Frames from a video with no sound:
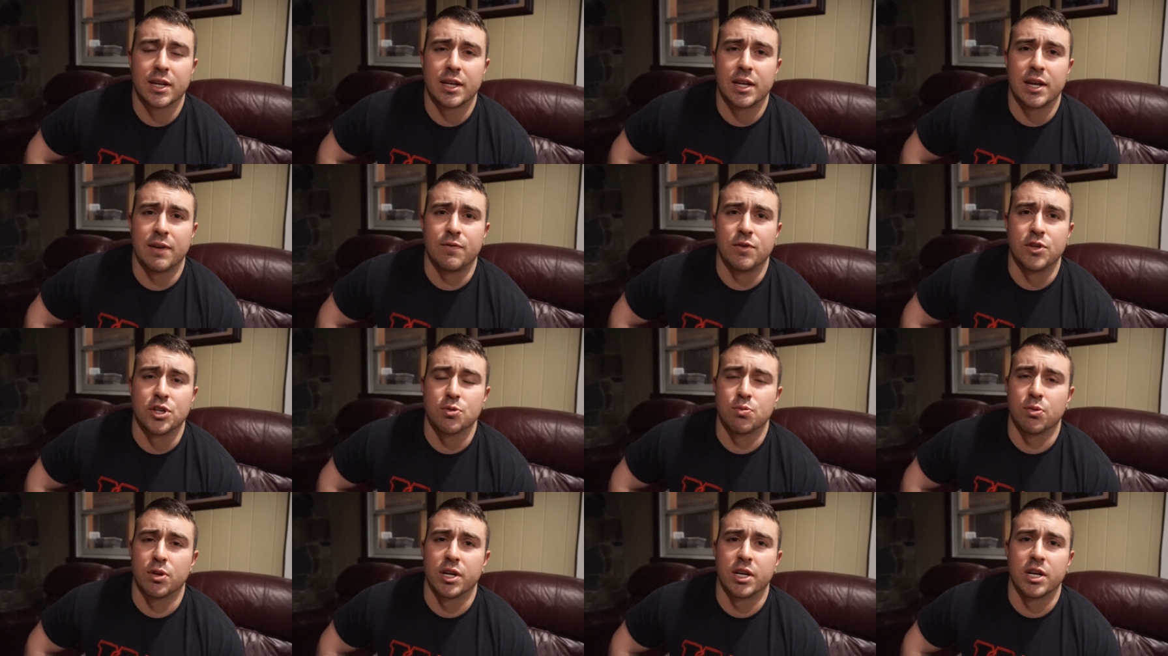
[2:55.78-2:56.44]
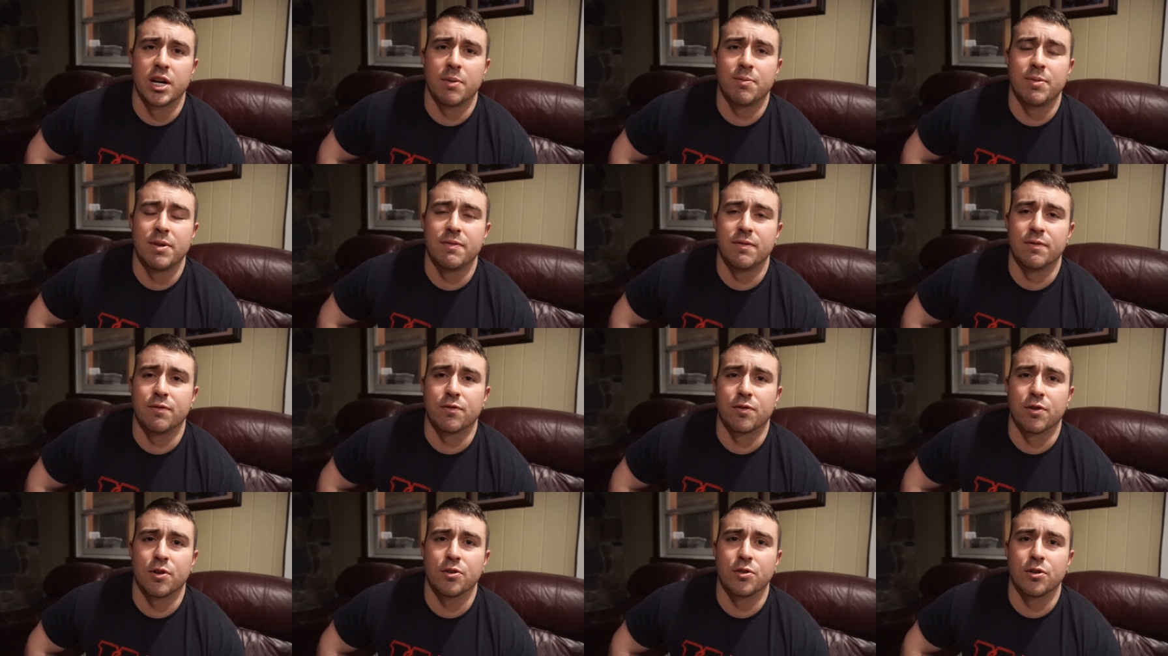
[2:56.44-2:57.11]
if you split it up even
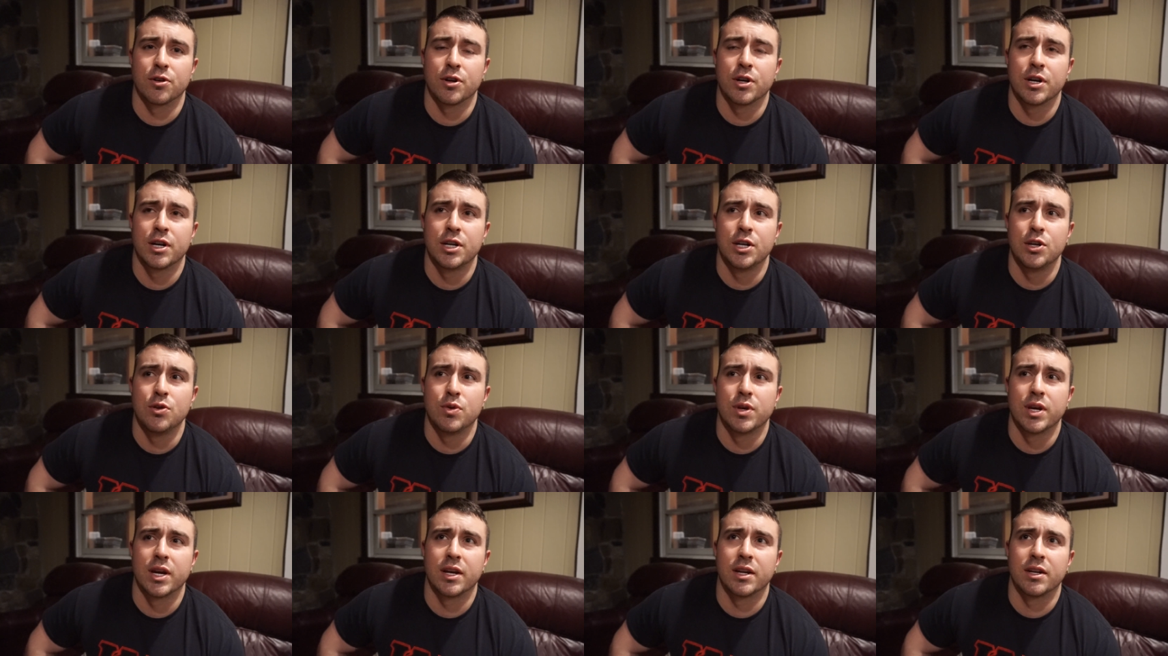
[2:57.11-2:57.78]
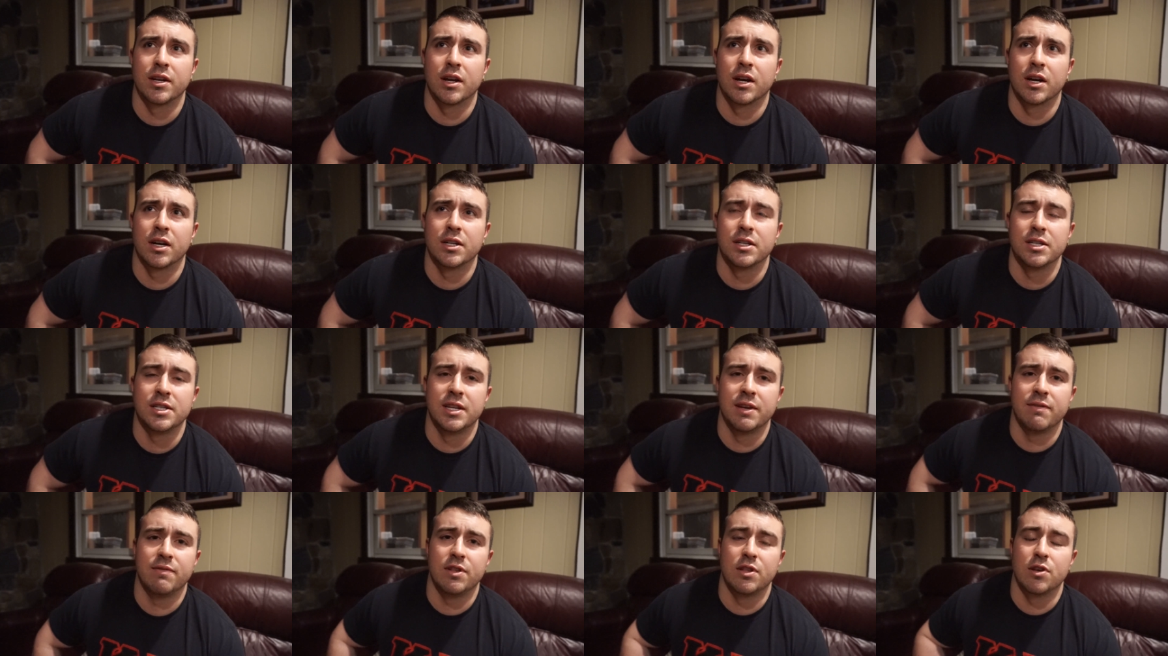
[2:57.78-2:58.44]
further, you can uh,
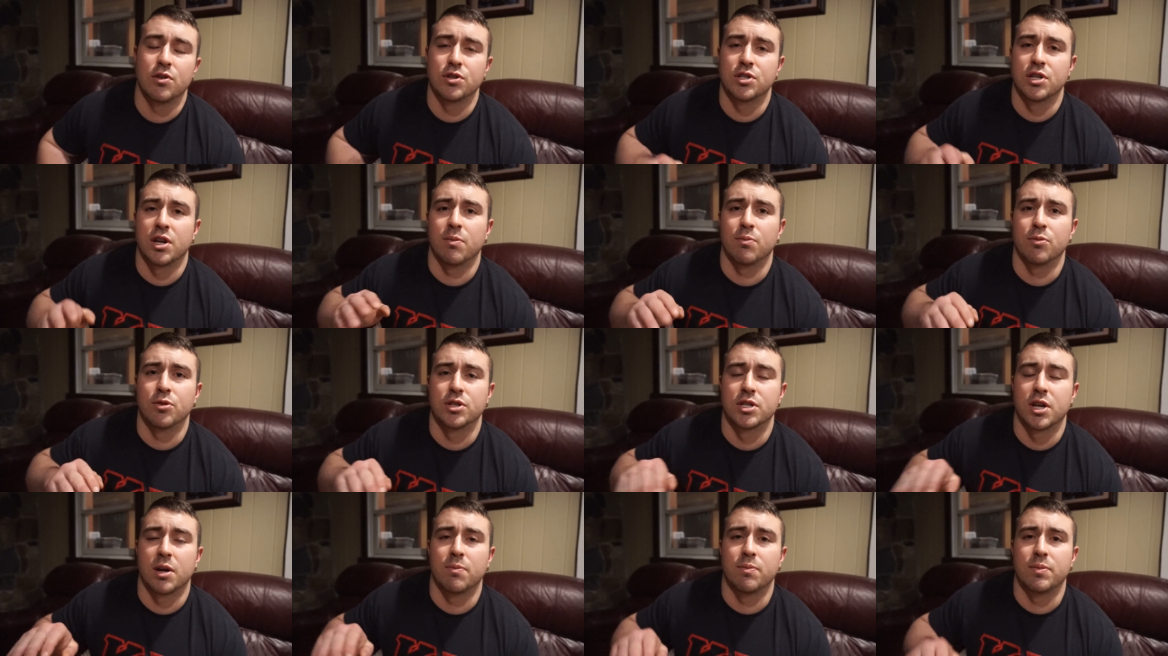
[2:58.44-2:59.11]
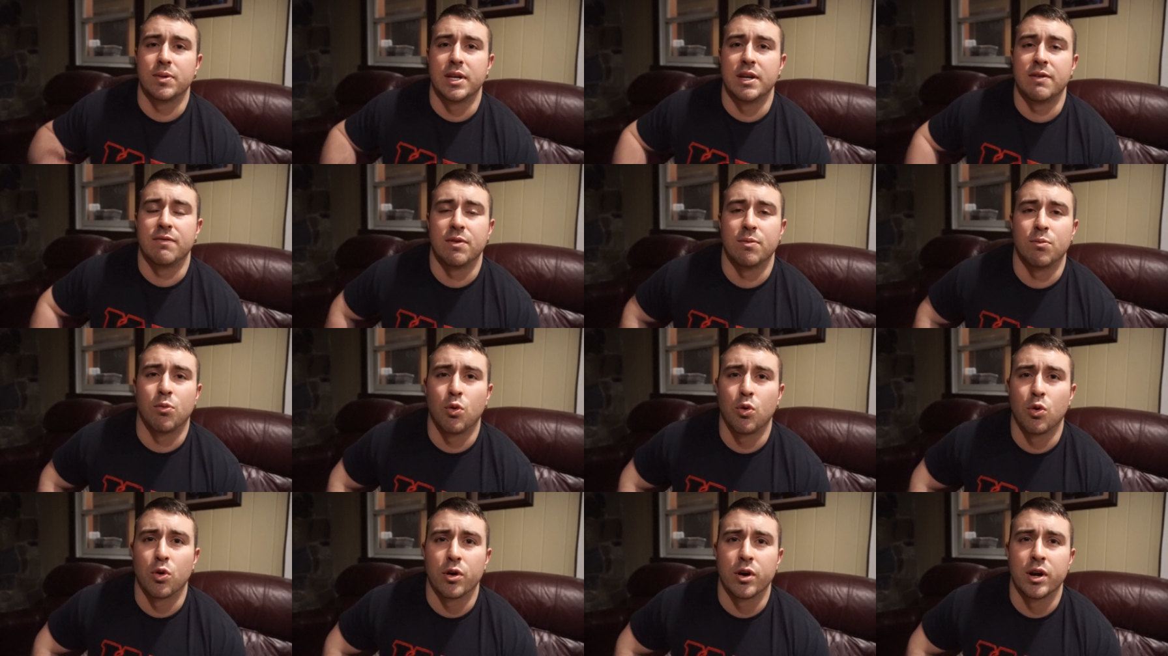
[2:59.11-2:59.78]
divvy those numbers up even
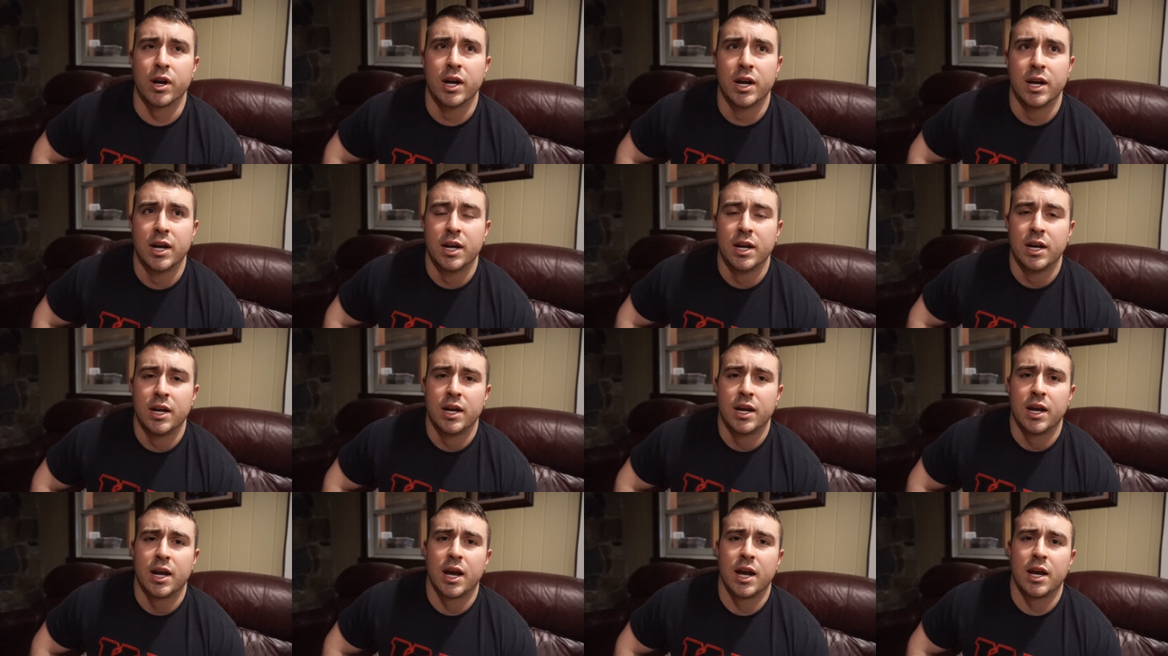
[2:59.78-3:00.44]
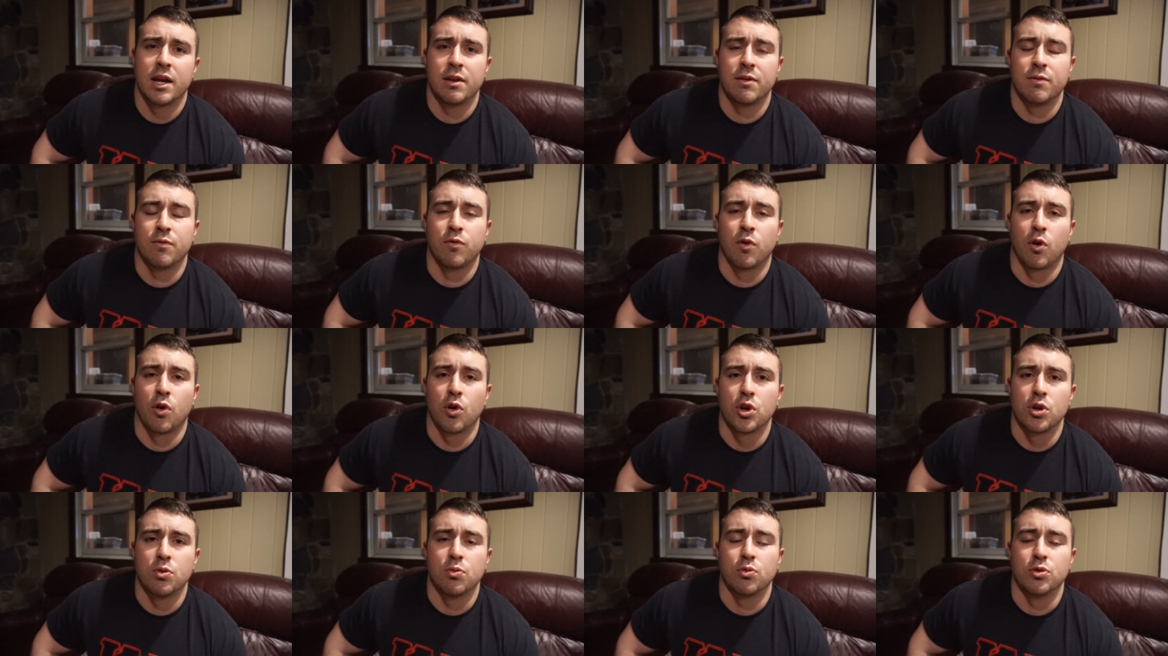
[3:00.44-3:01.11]
more and
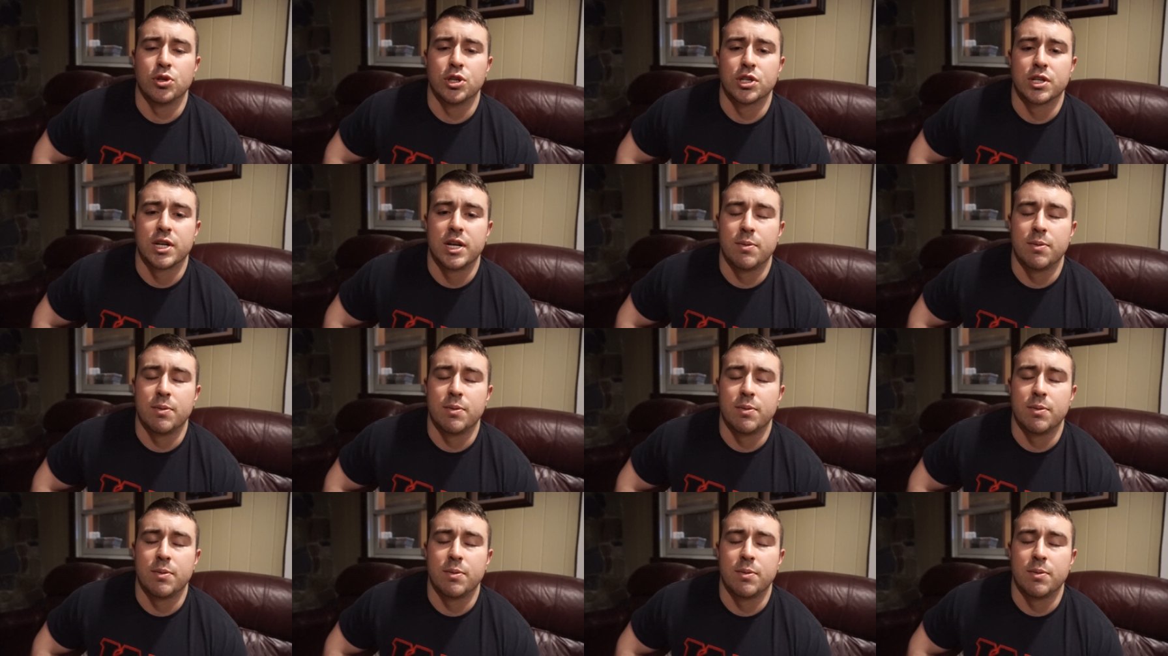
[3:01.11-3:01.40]
volume will just